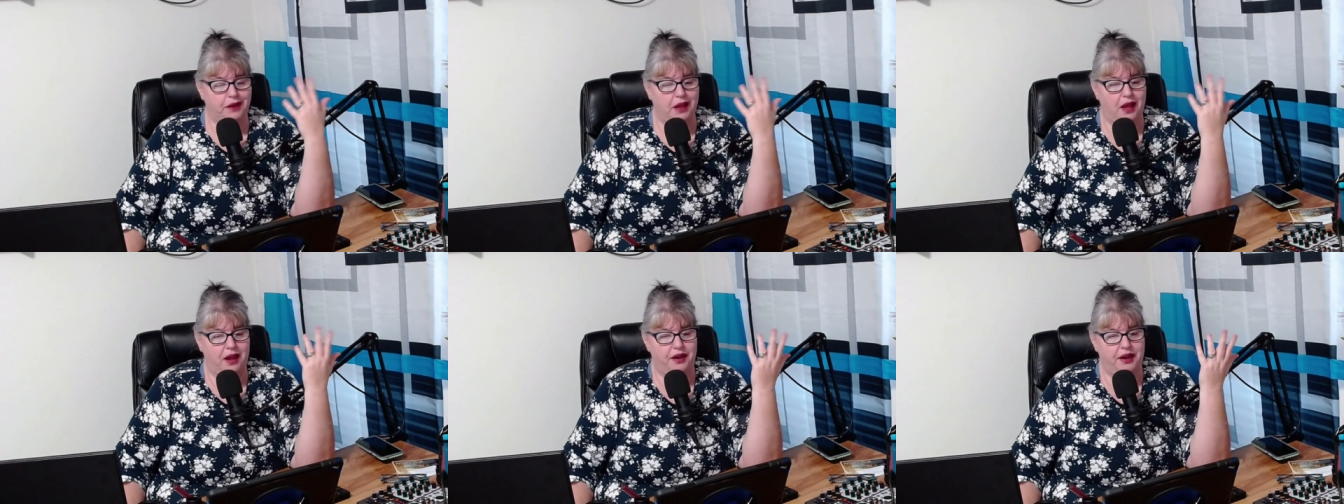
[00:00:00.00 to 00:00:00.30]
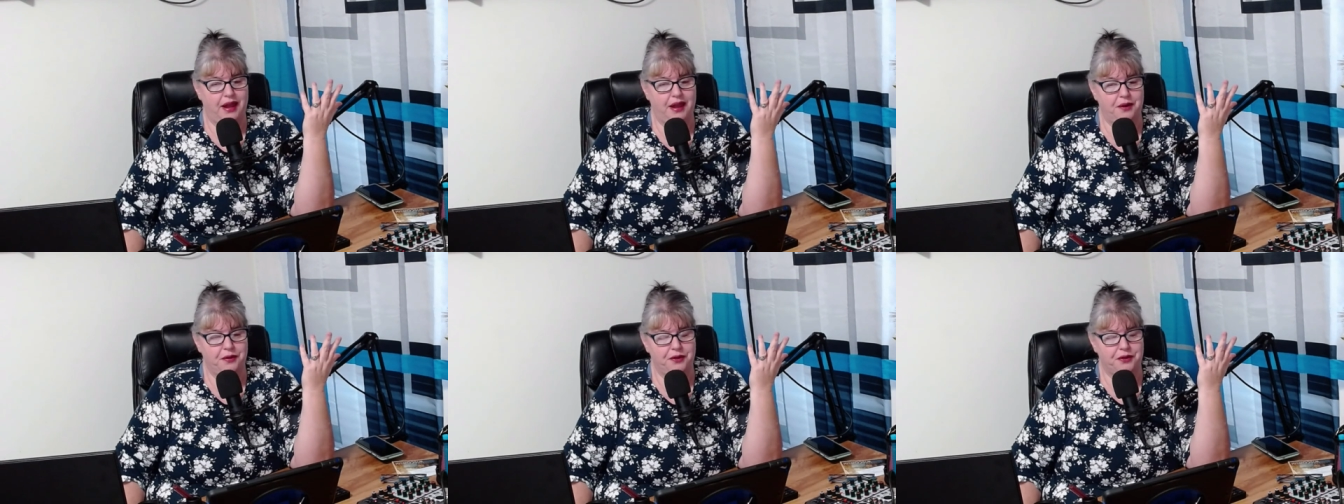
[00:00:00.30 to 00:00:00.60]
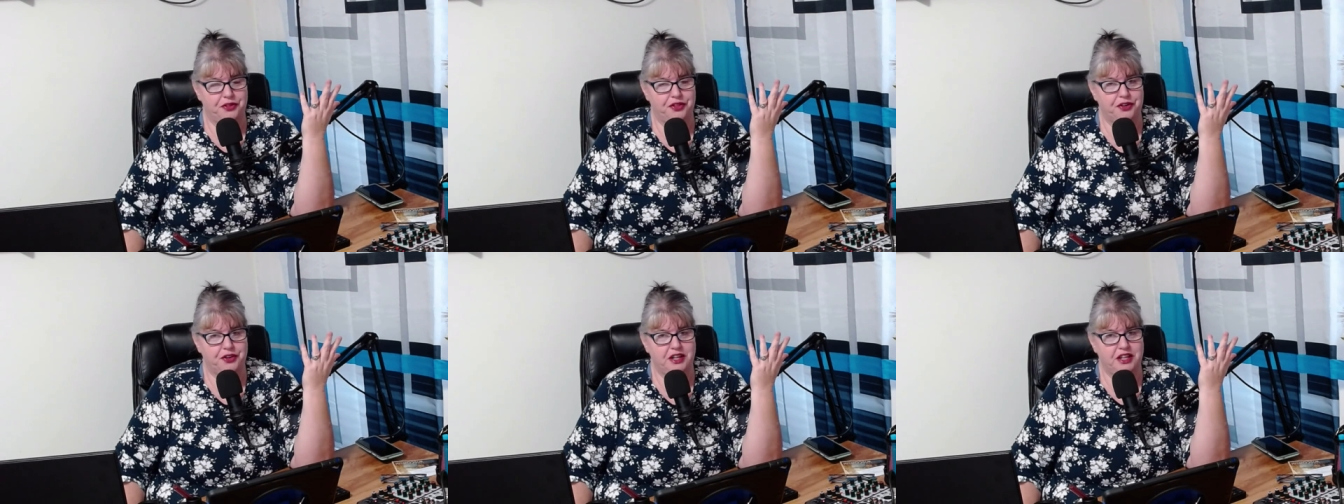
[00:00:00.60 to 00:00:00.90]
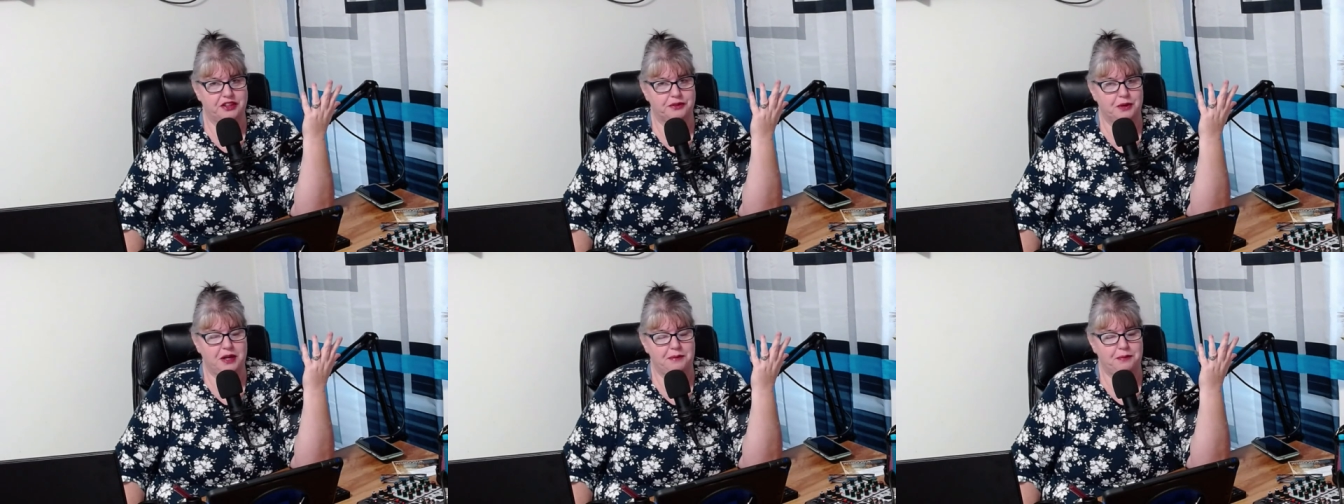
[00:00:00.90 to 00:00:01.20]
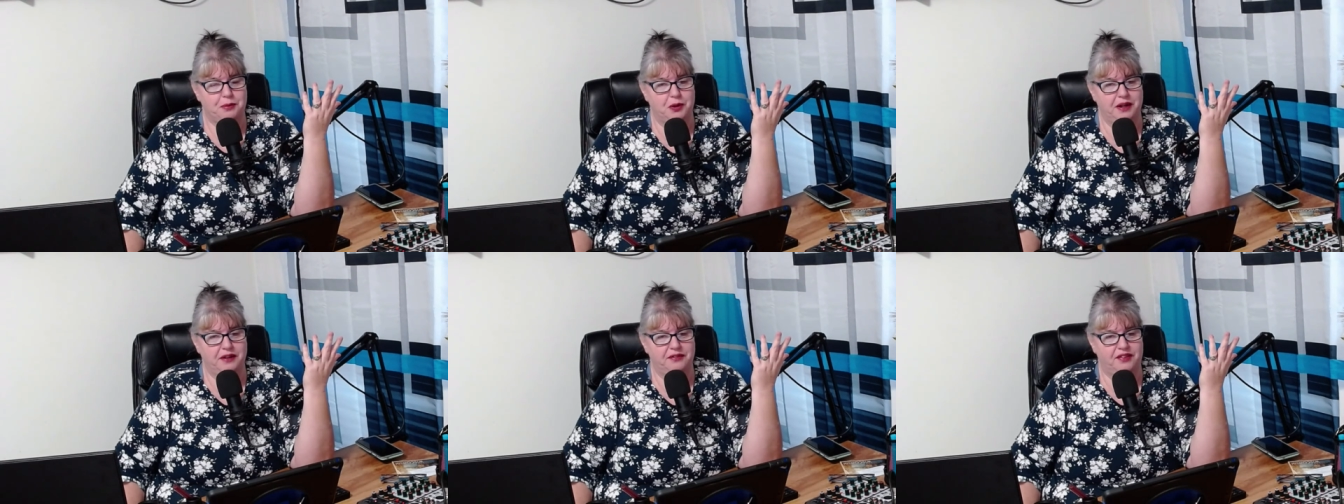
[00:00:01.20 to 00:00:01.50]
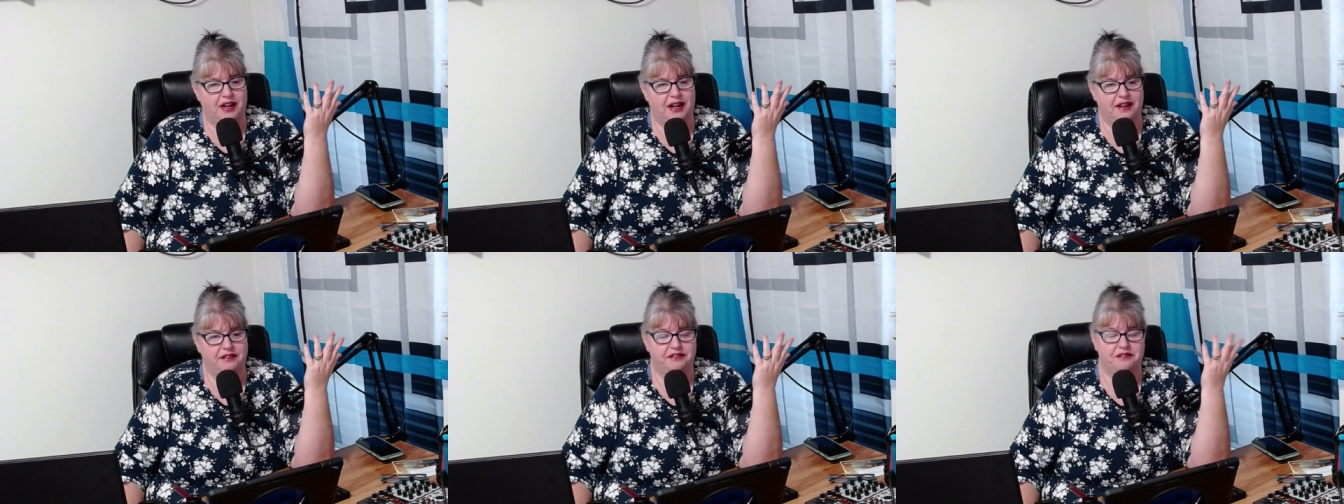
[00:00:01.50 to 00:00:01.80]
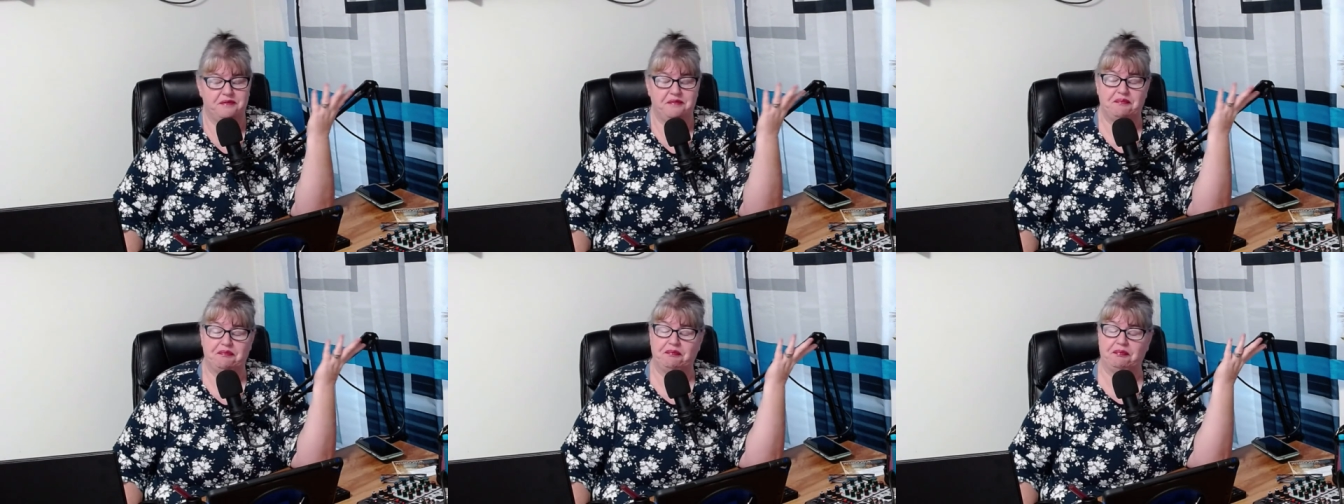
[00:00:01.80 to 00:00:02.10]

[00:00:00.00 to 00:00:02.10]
and now they're 33.5.